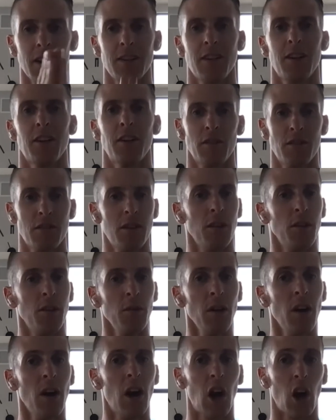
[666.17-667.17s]
tier
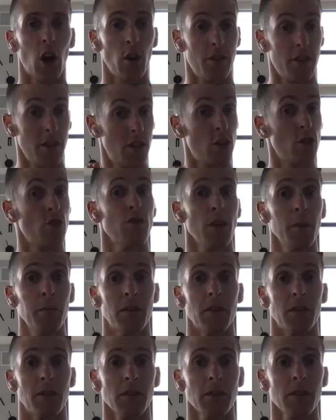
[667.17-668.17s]
two are the
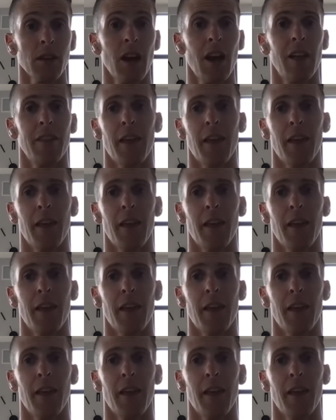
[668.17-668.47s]
distributors